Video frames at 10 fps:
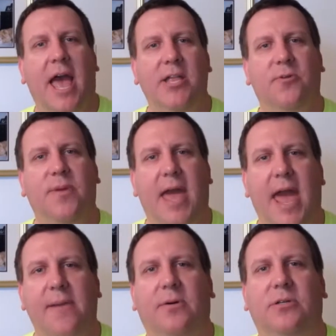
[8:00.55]
and you'll be
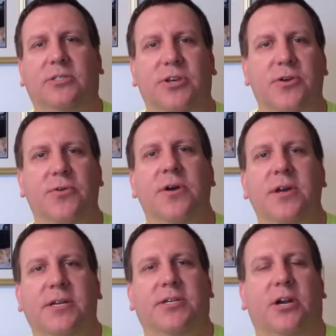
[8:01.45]
able to
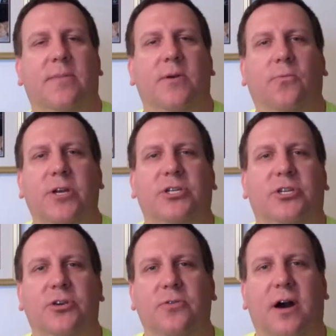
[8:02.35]
determine which
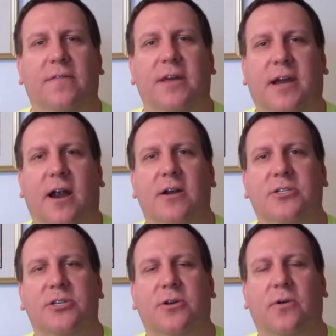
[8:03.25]
2 of the
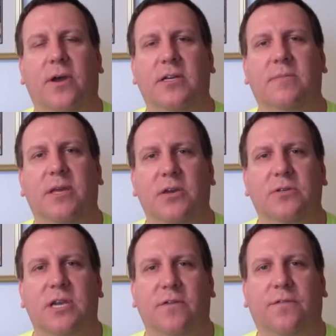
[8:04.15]
cards you're going to be
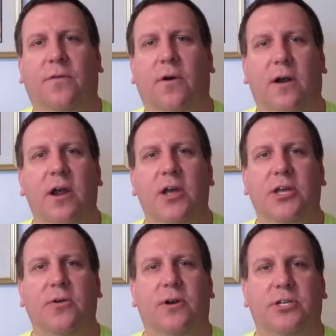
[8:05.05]
using for
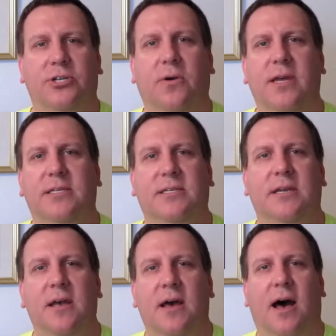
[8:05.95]
your choice
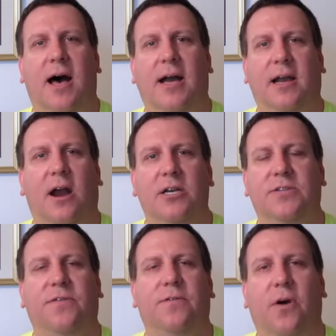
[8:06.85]
cards
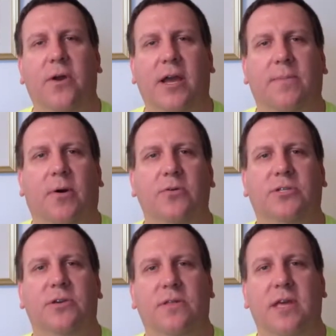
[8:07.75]
for voting,
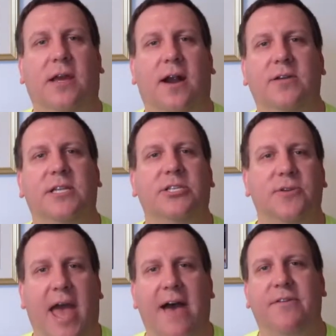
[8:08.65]
opposed to the cards that you
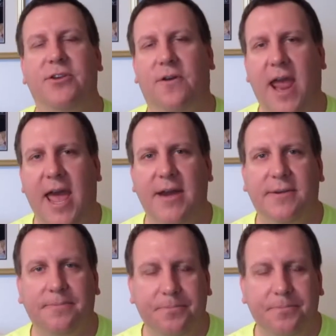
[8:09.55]
have in your hand.